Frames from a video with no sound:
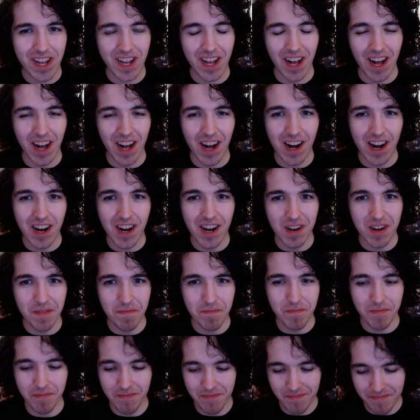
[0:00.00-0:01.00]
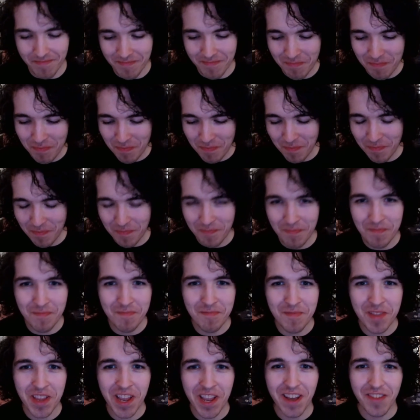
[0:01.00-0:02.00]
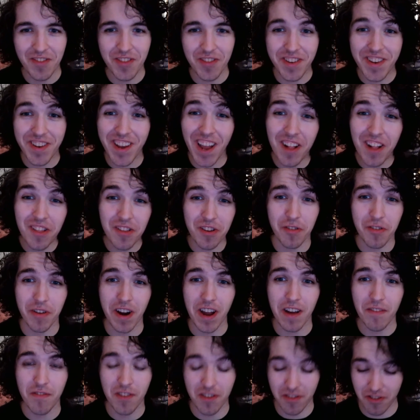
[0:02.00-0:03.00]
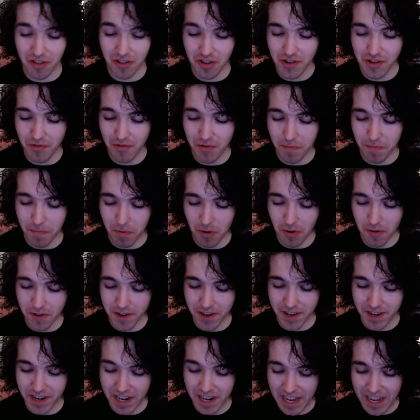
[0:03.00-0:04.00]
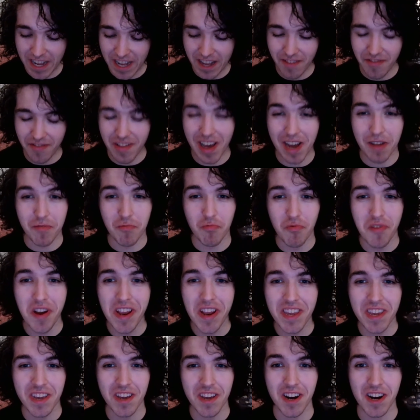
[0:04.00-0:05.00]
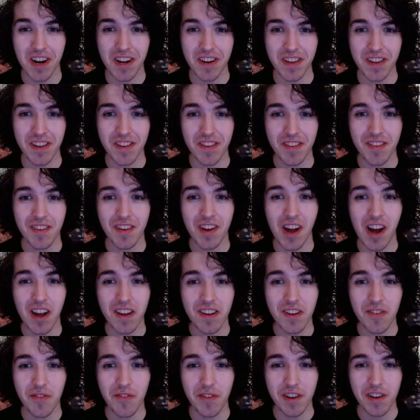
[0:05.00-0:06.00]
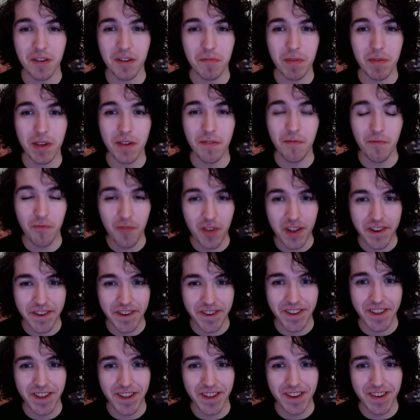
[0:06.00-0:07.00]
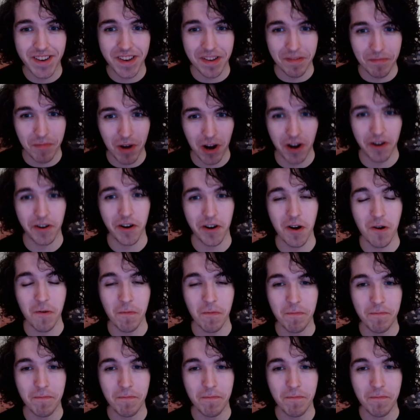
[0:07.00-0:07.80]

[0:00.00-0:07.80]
The Telegraph has just reported that Reguilon is not going to be fit tomorrow.